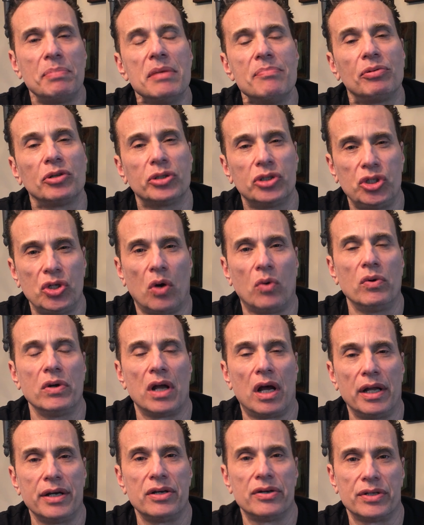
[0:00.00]
People don't
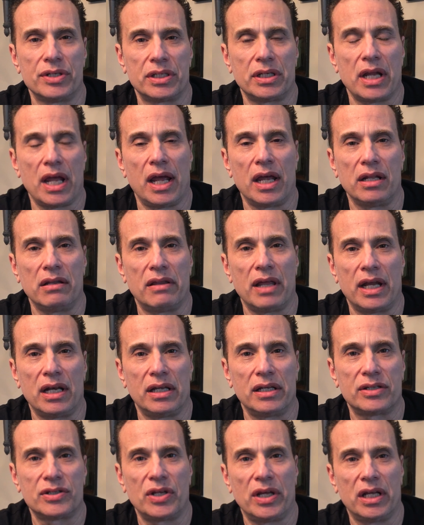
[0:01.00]
understand that
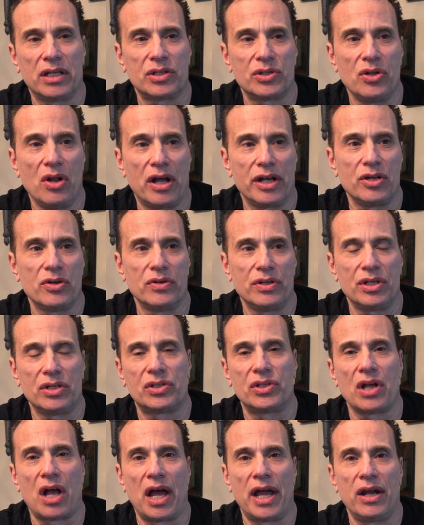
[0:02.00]
it's not your
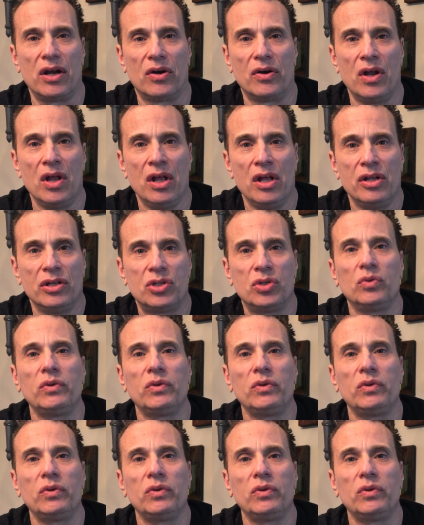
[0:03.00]
desire to